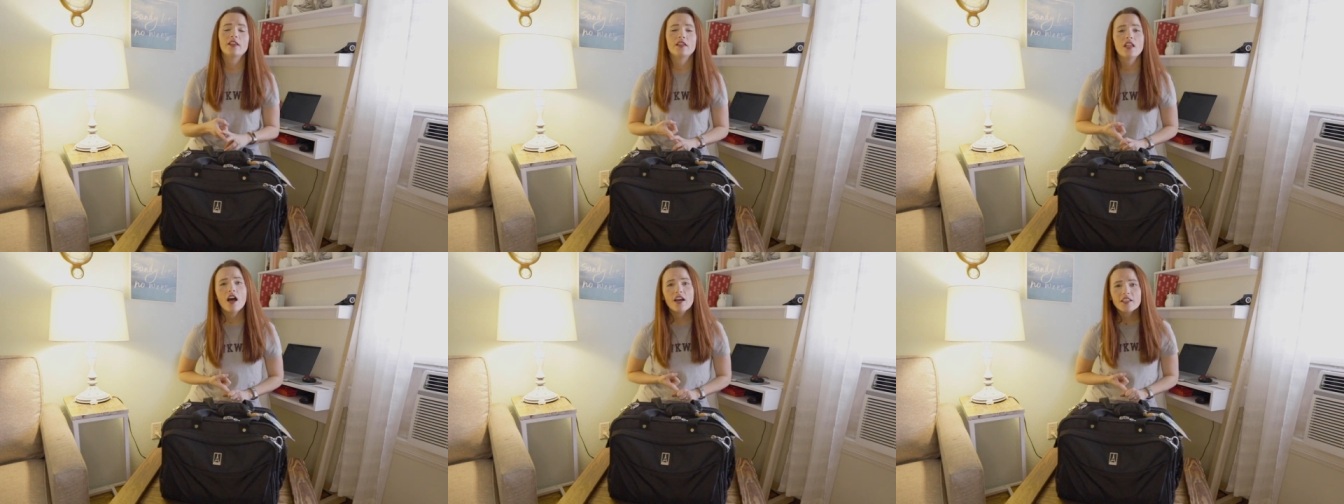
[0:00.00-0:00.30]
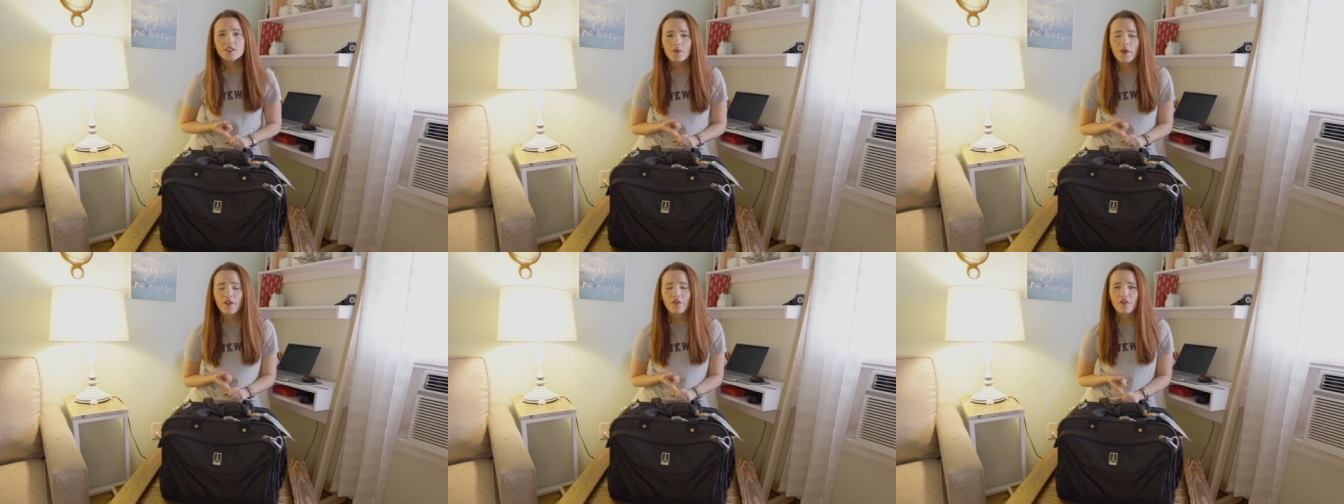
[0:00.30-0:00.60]
I
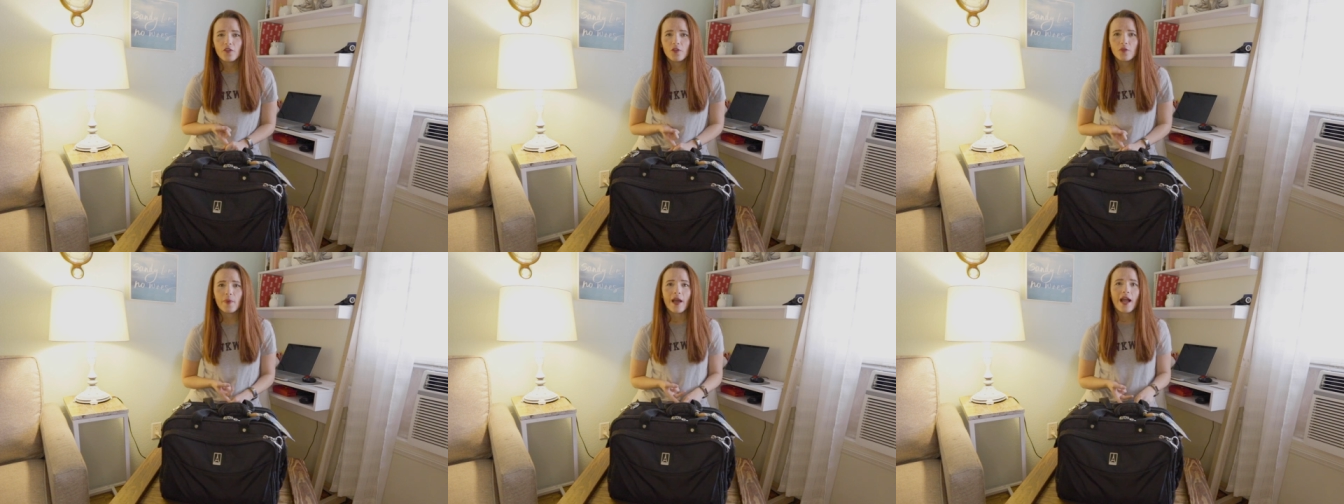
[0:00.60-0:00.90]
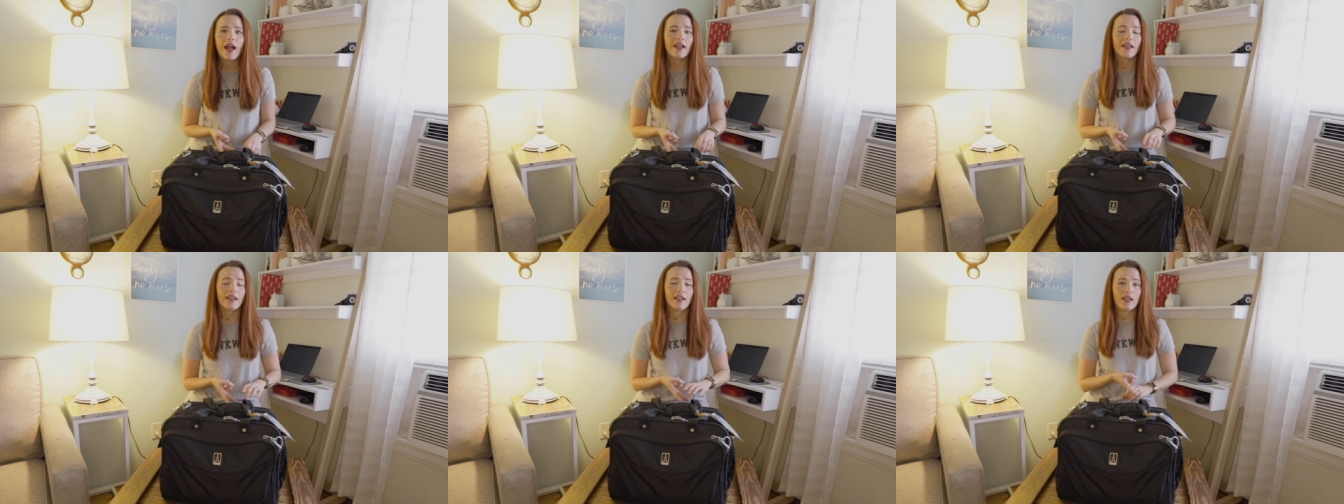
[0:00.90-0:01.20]
lost my food
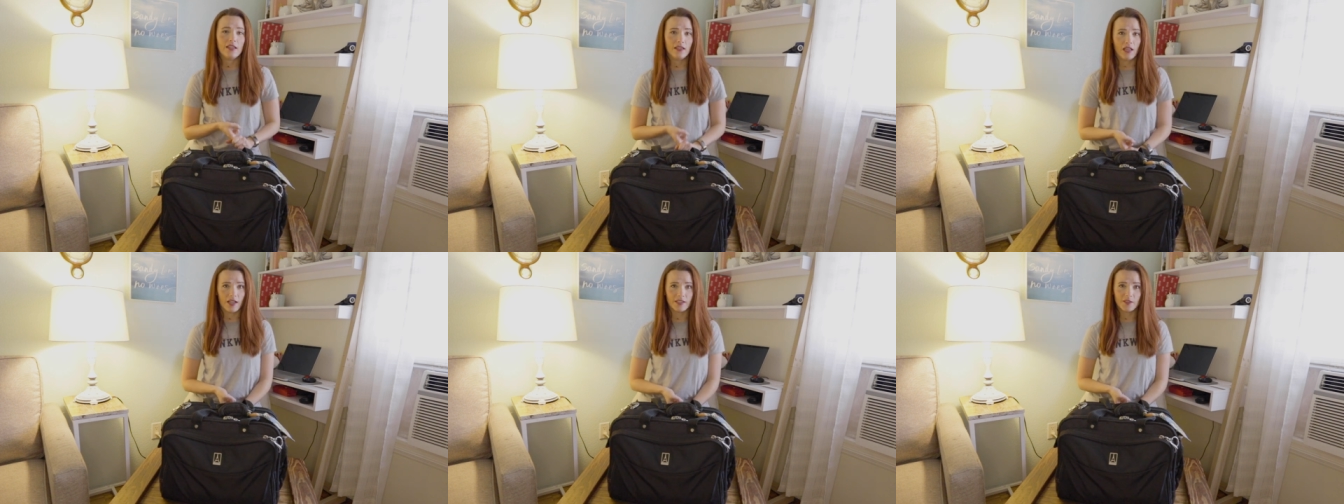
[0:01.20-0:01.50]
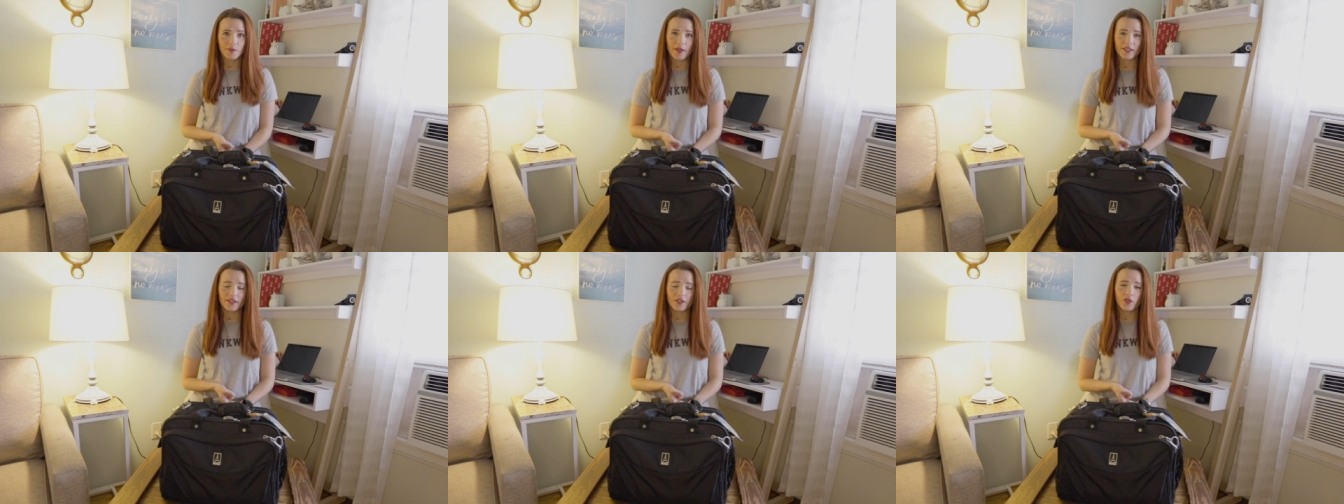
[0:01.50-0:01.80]
bag and I
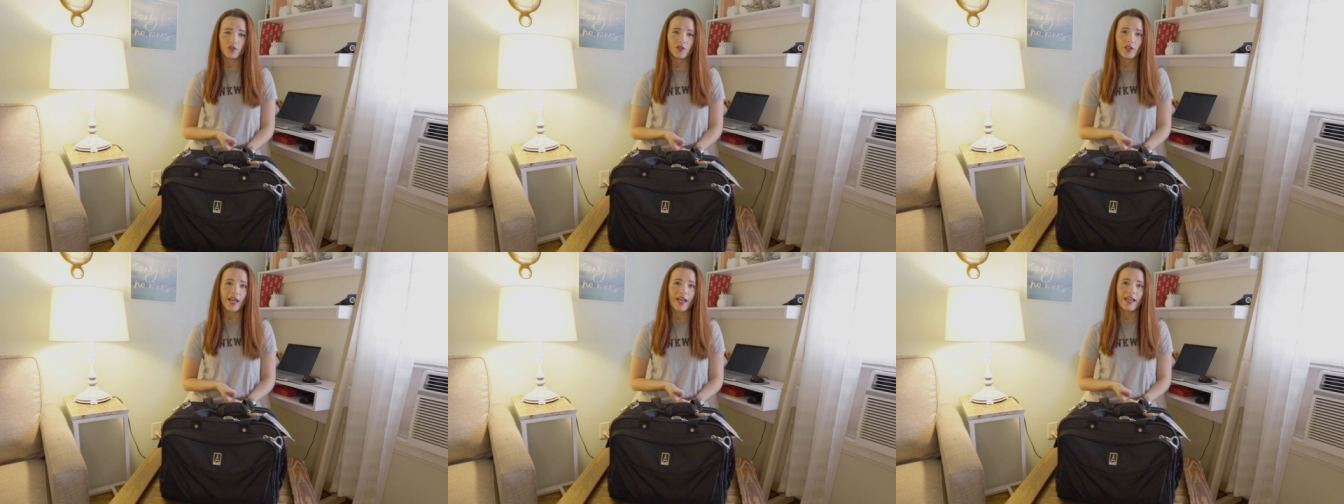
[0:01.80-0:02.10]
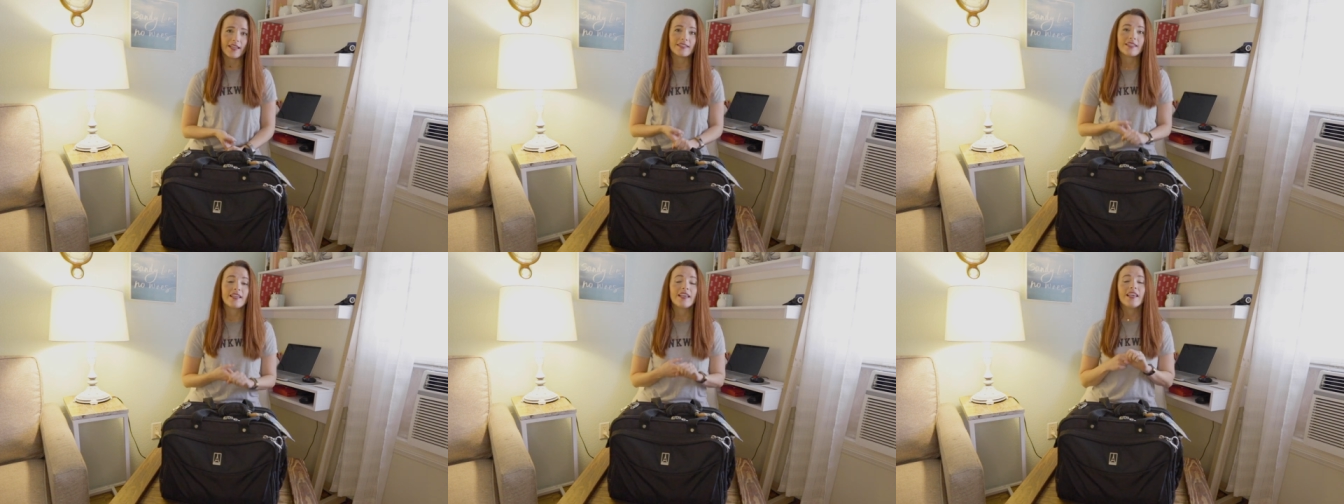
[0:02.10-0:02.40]
lost my
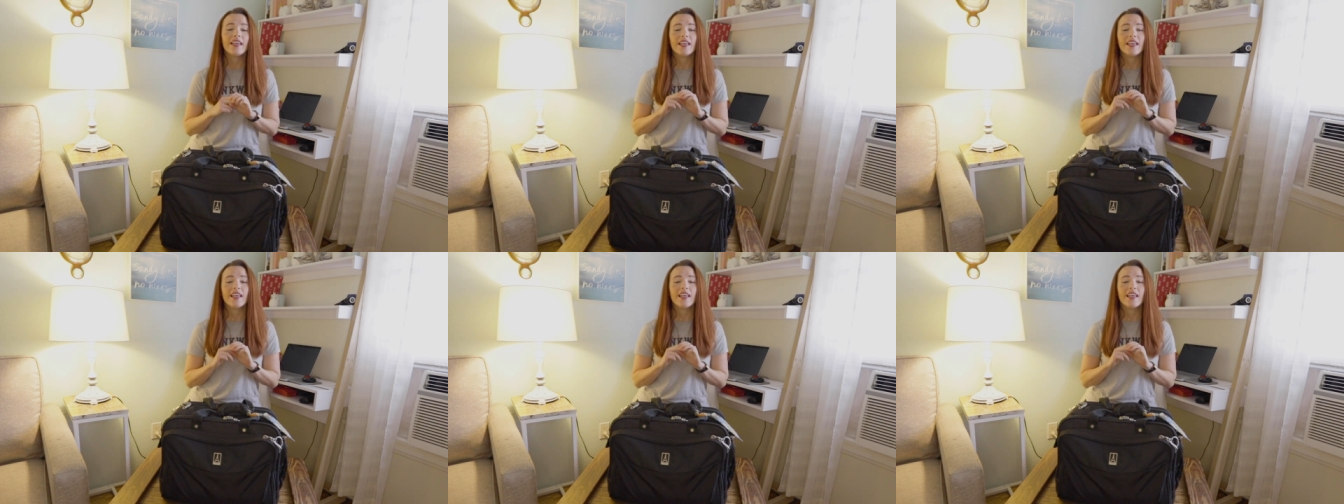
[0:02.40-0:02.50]
suitcase,